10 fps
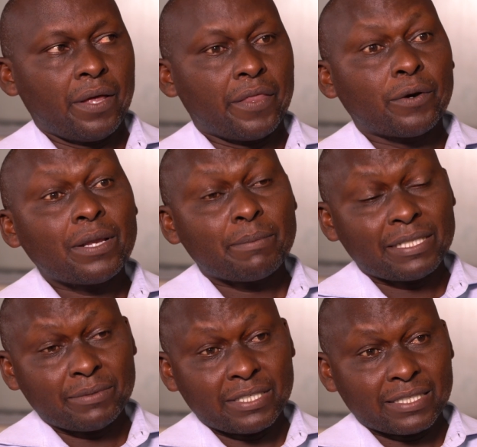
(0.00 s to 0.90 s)
The only
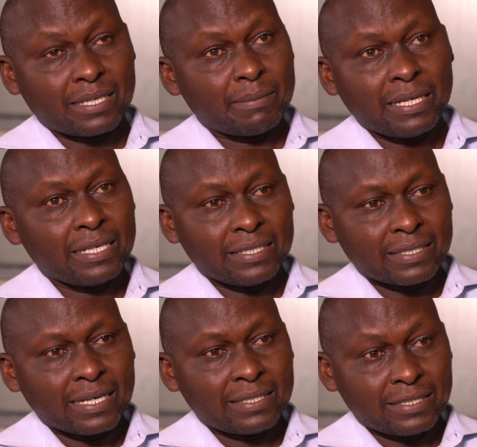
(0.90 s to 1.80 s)
bit which is remaining is
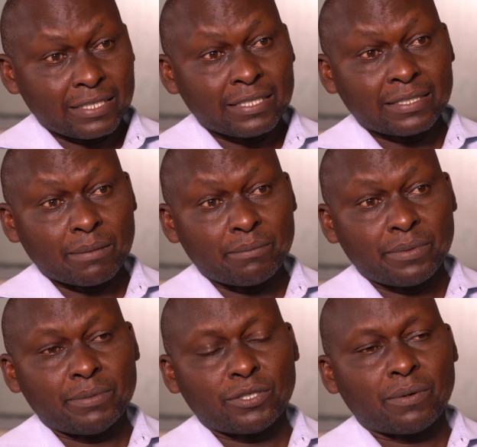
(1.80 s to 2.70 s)
that it needs some
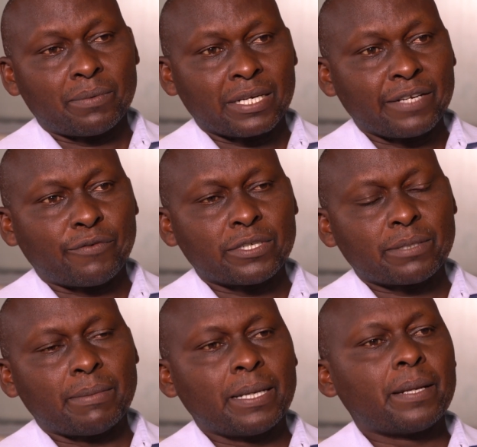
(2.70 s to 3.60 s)
bit of
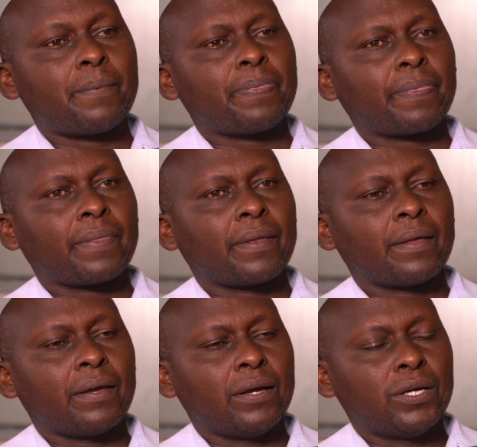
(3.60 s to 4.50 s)
reinforcement
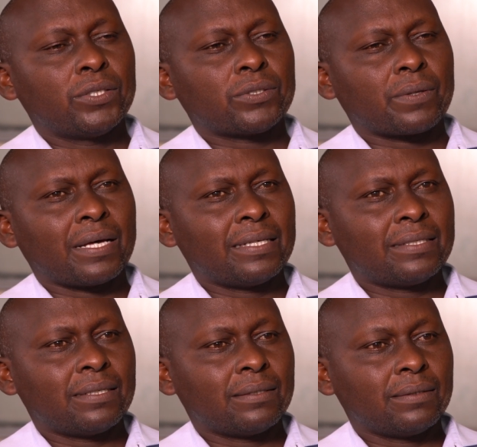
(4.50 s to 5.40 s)
so
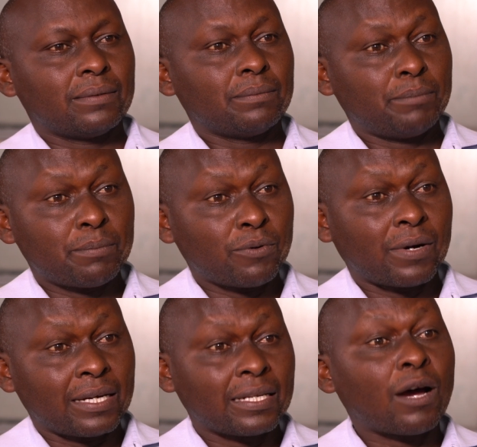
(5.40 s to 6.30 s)
that people
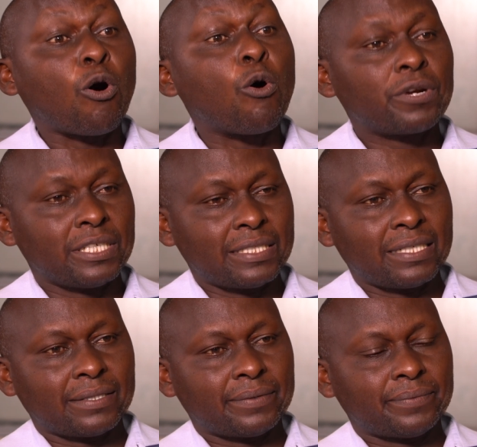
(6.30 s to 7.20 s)
can now hone
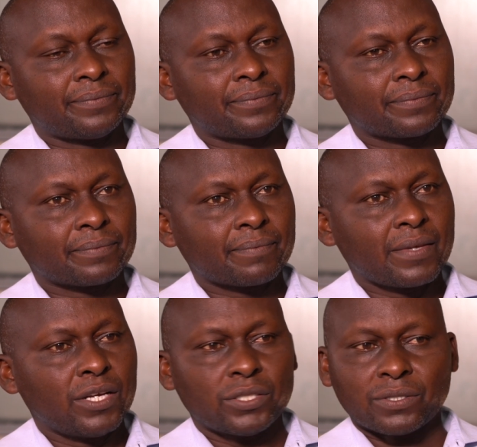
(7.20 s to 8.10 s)
it.
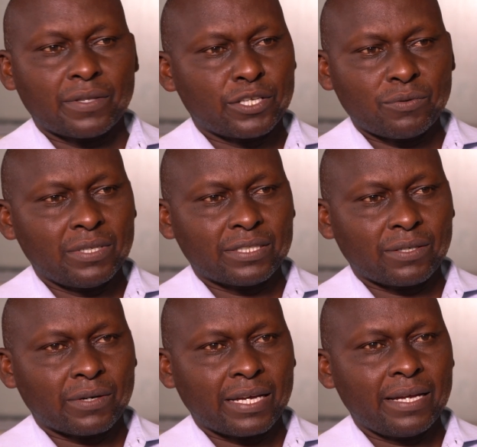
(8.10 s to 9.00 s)
So the tool is
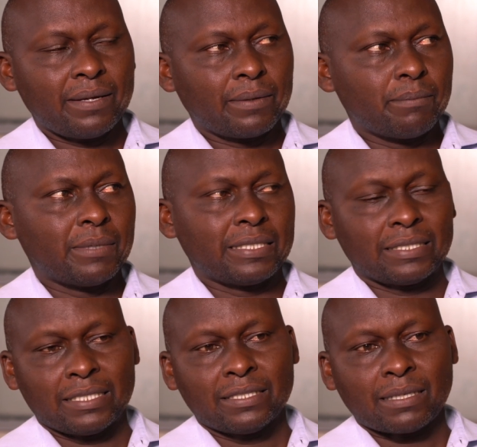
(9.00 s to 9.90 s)
okay, but
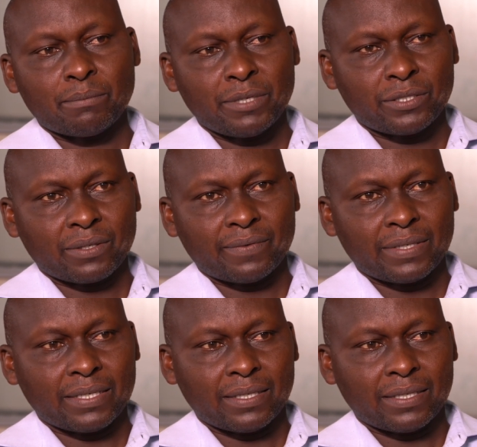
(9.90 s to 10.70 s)
it needs some bit of